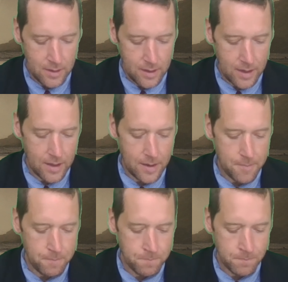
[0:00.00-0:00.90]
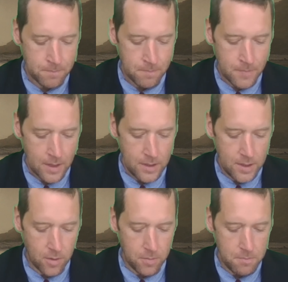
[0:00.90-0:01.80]

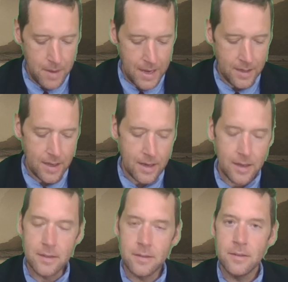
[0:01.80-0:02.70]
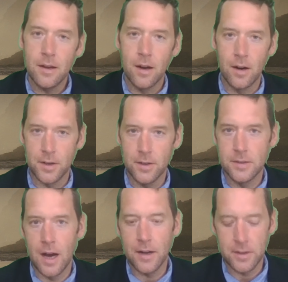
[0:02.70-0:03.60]
mandating our good
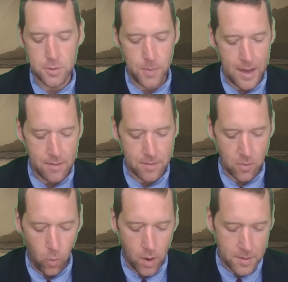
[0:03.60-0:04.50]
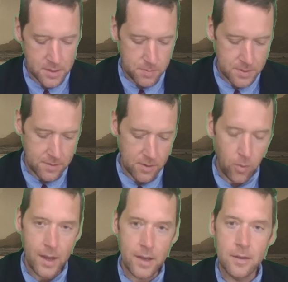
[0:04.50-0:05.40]
doctors behave in one specific way,